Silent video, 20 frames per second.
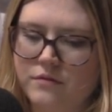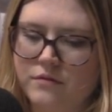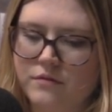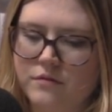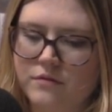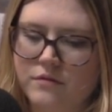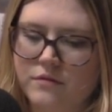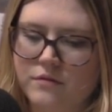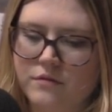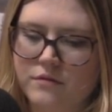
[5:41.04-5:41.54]

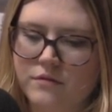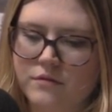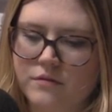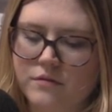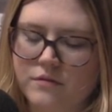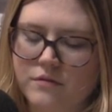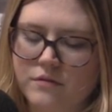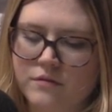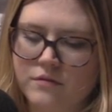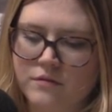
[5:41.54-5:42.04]

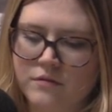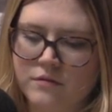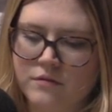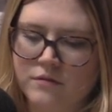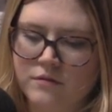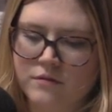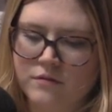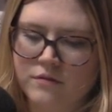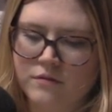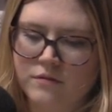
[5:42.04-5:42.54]

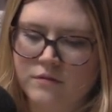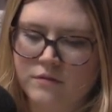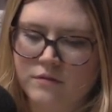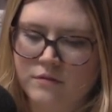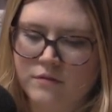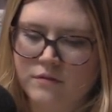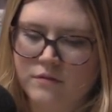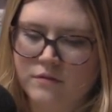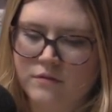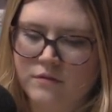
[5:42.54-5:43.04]

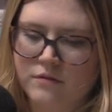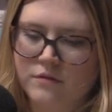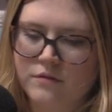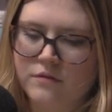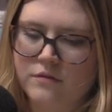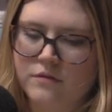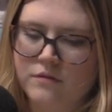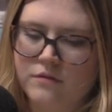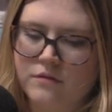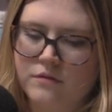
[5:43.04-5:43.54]

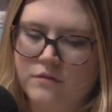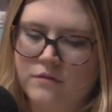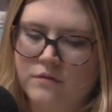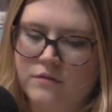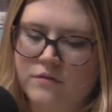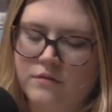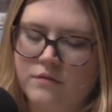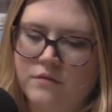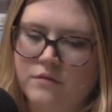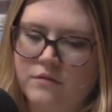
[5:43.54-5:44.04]

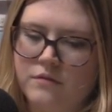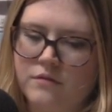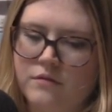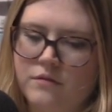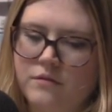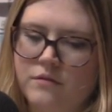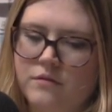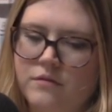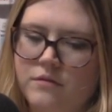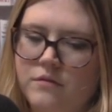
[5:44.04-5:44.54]

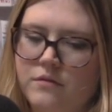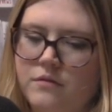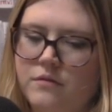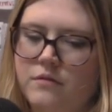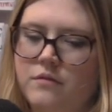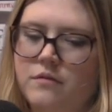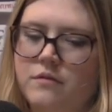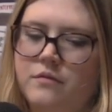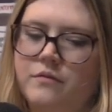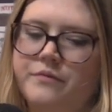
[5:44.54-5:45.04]

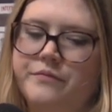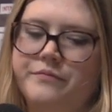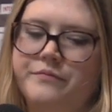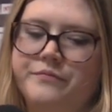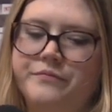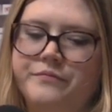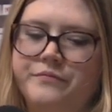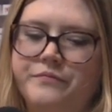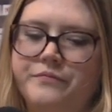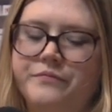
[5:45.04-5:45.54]

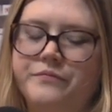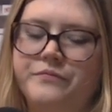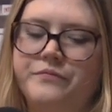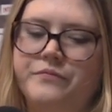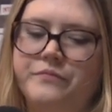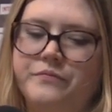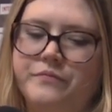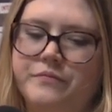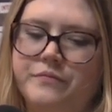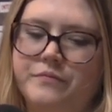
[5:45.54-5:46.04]

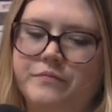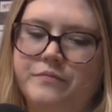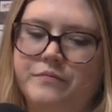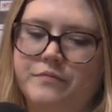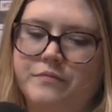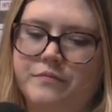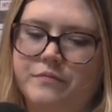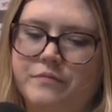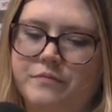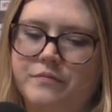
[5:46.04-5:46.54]

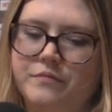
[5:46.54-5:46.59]
The person shown says nothing.